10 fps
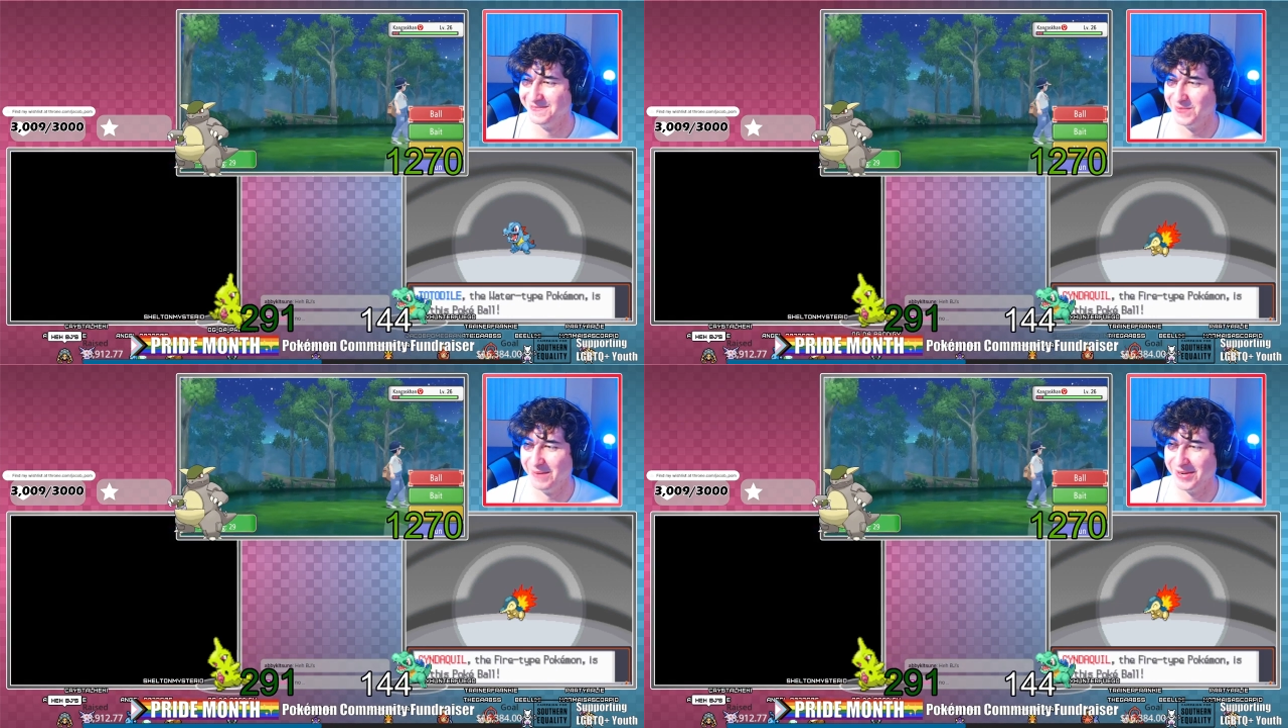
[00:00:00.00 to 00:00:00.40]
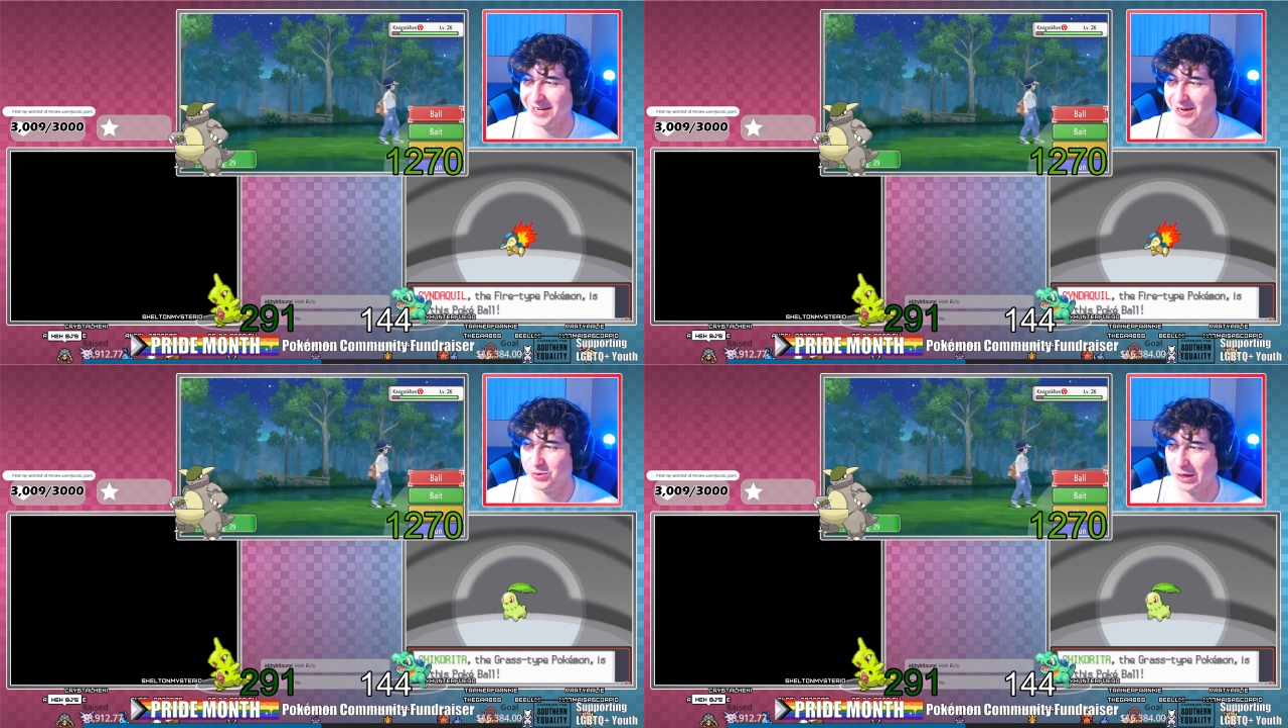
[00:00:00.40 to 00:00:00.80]
I'm
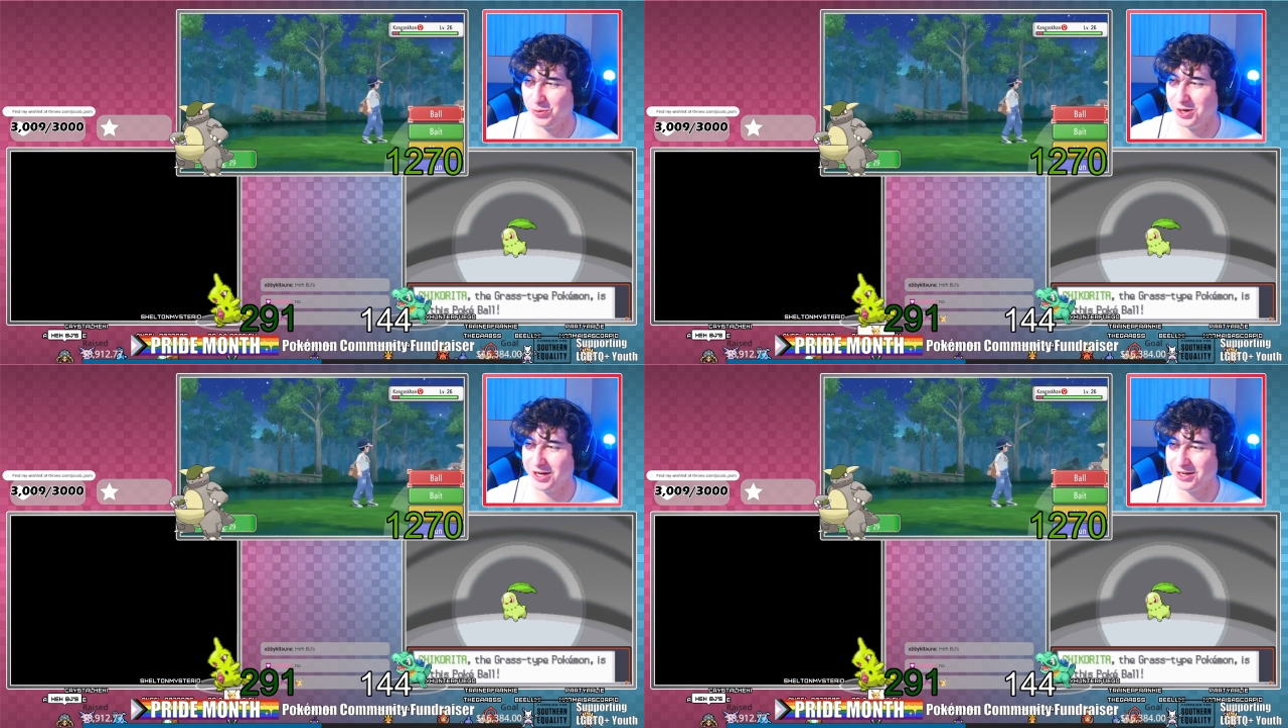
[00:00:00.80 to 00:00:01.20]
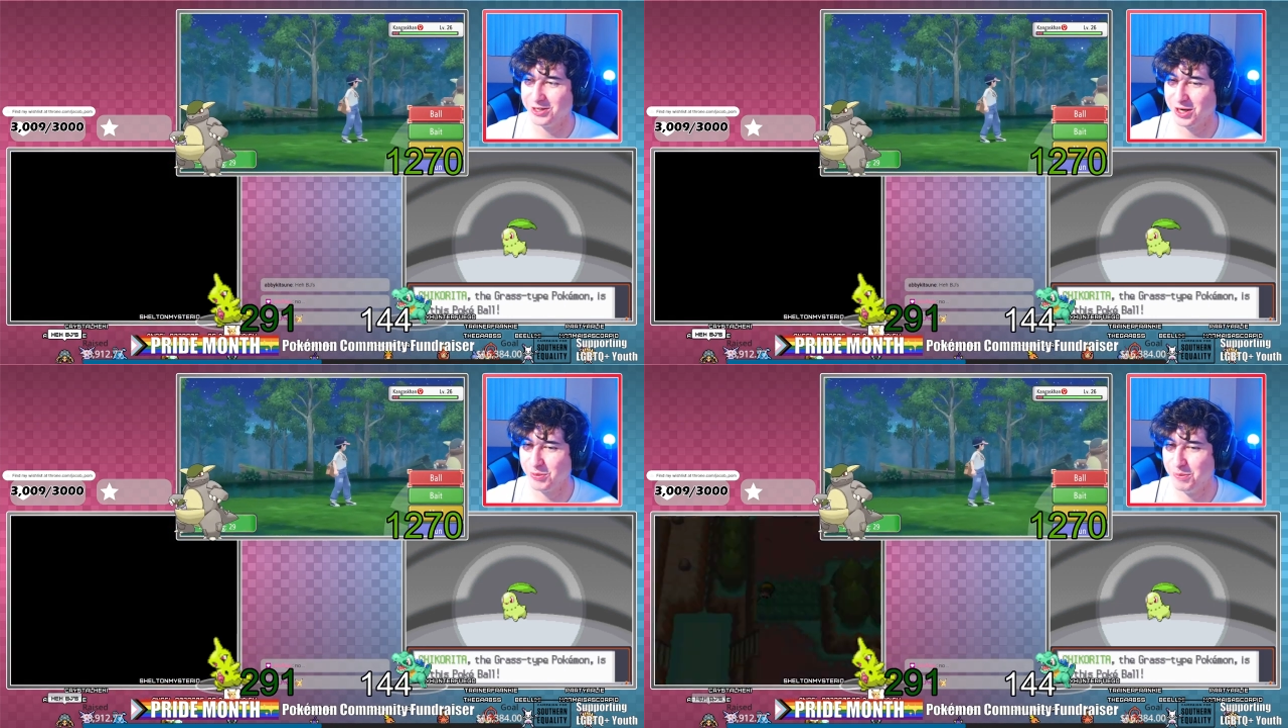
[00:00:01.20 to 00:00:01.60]
not okay, we're not gonna
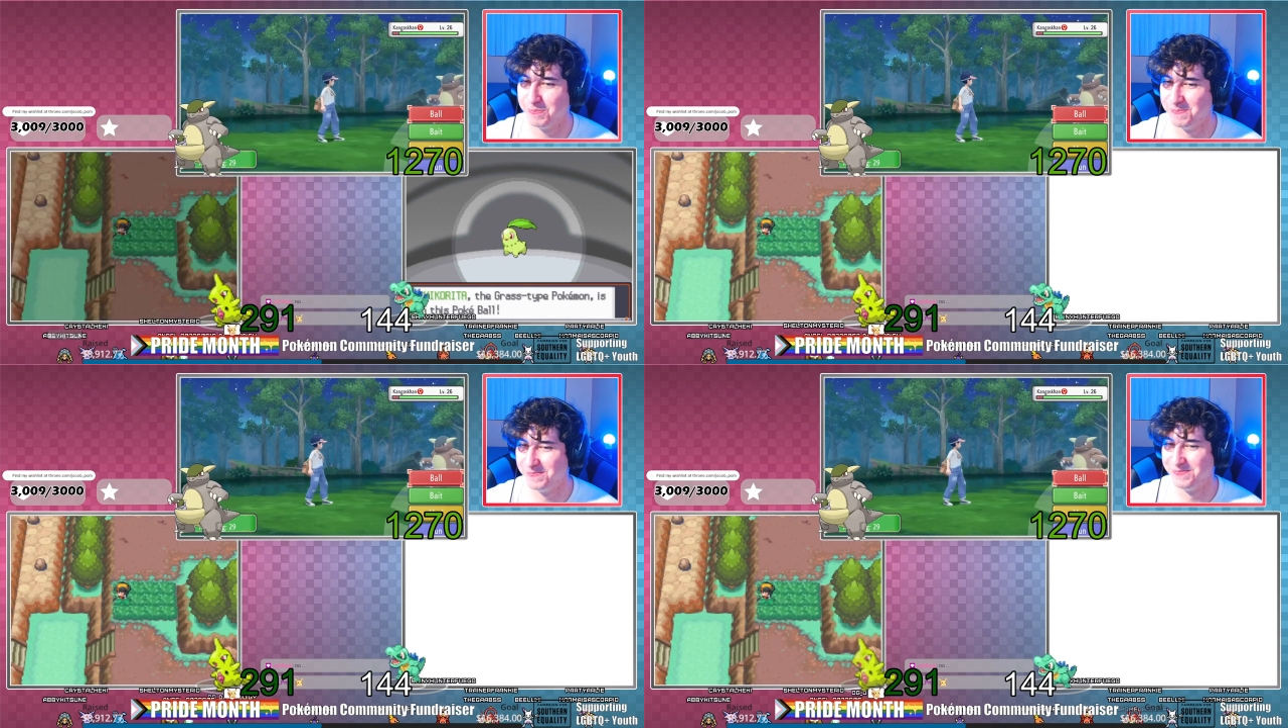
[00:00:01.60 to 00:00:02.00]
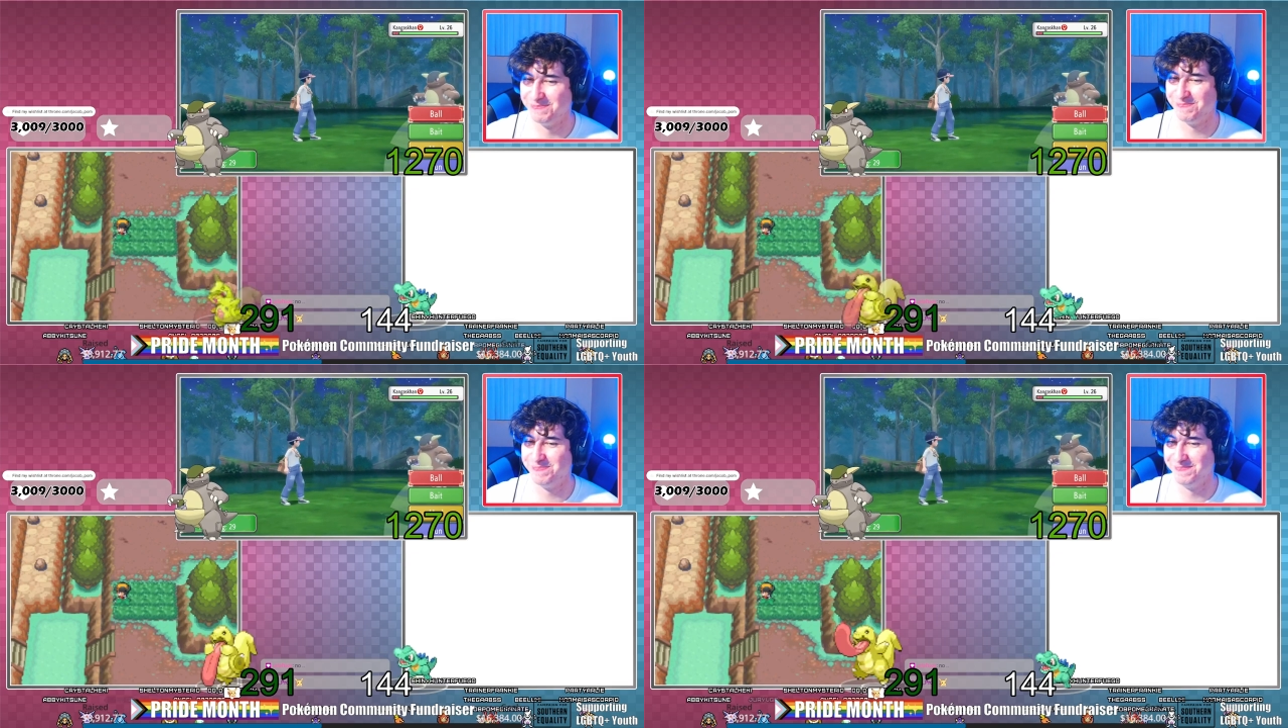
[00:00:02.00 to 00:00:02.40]
talk about
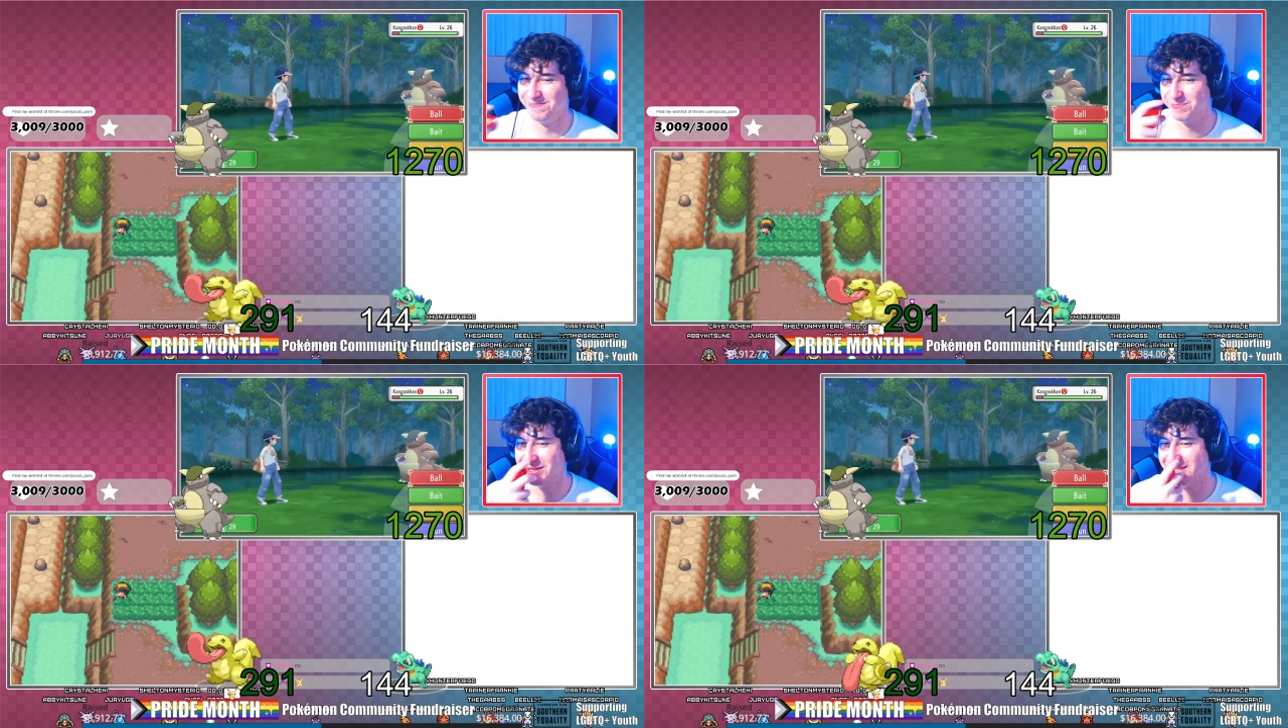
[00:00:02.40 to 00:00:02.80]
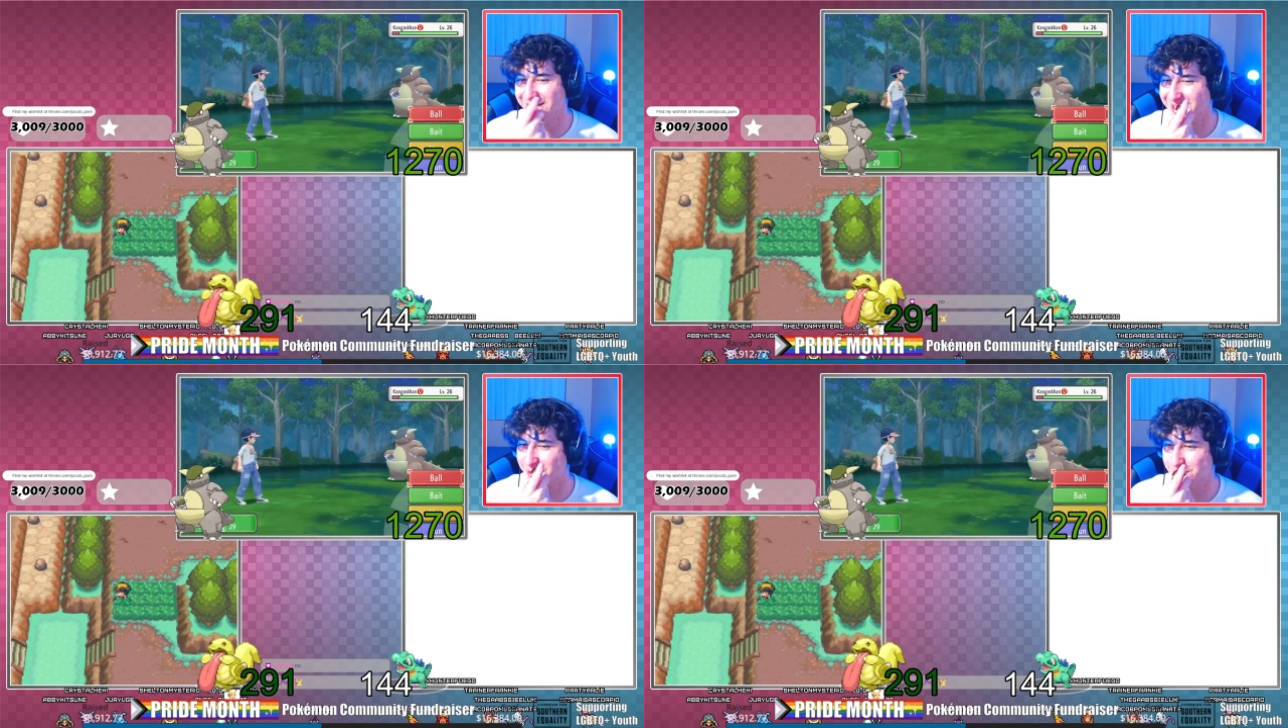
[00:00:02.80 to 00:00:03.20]

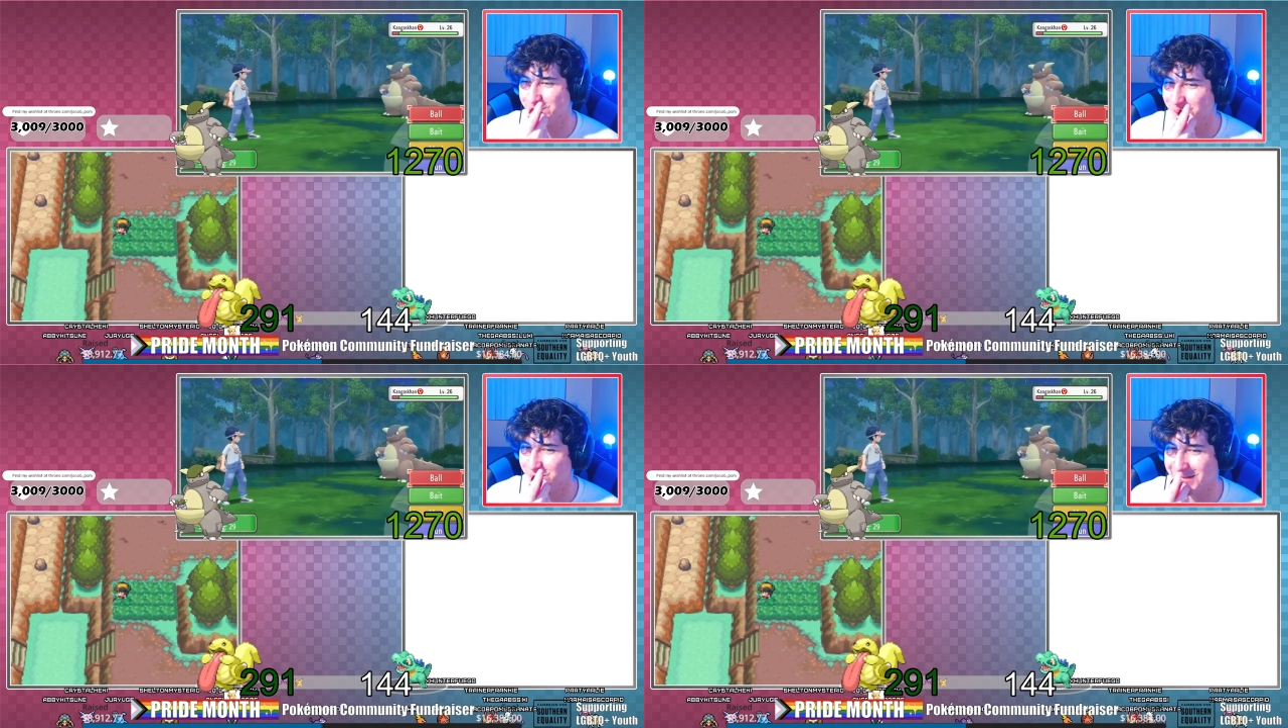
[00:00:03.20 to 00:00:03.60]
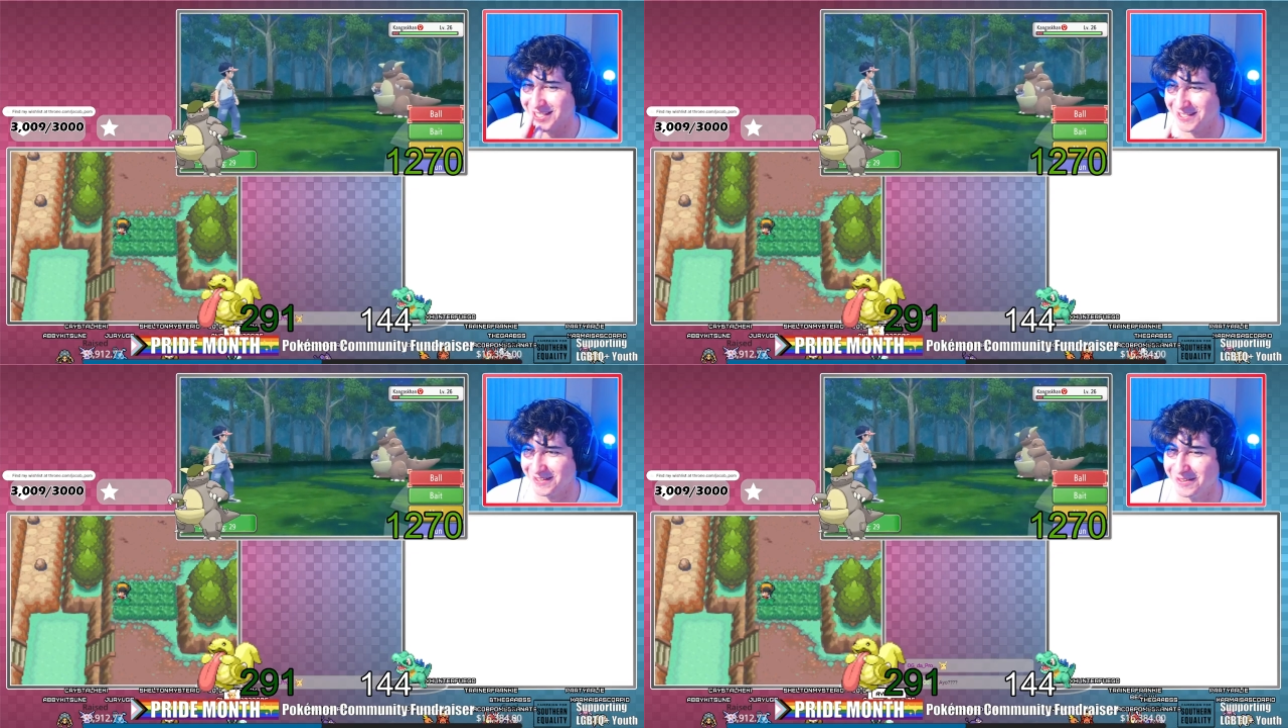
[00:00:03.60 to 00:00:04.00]
BJ's
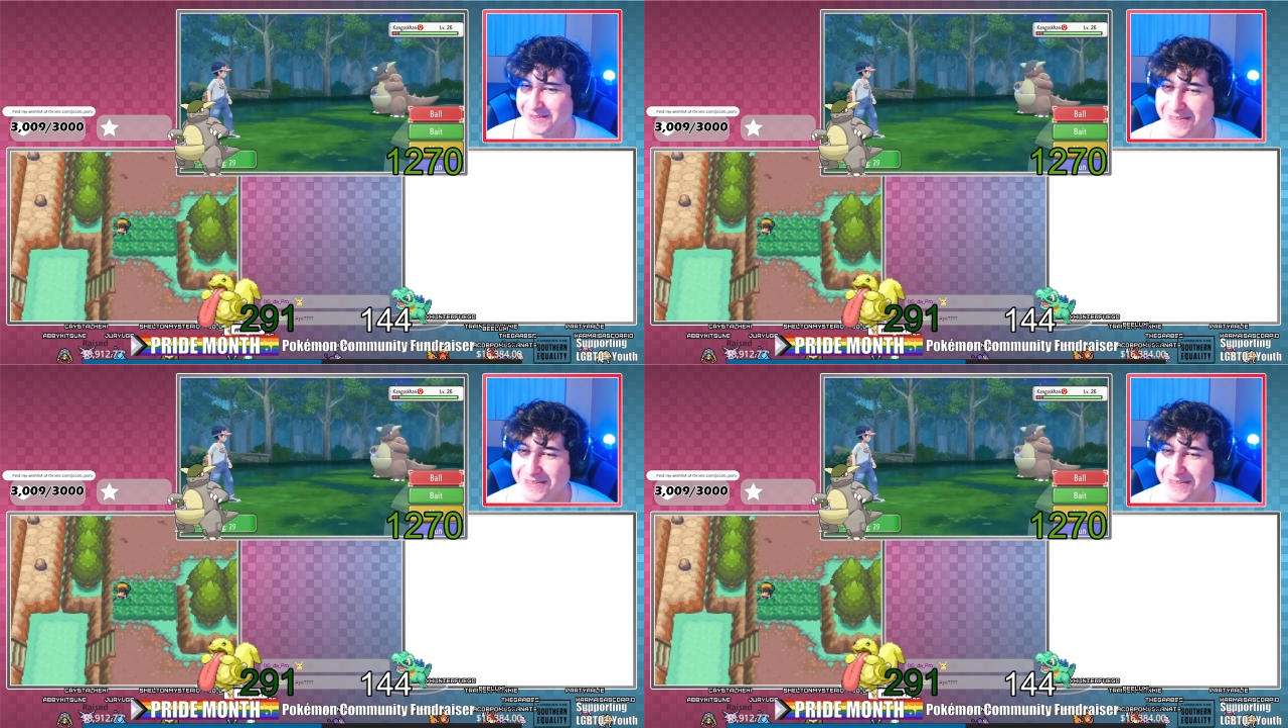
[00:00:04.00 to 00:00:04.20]
pizza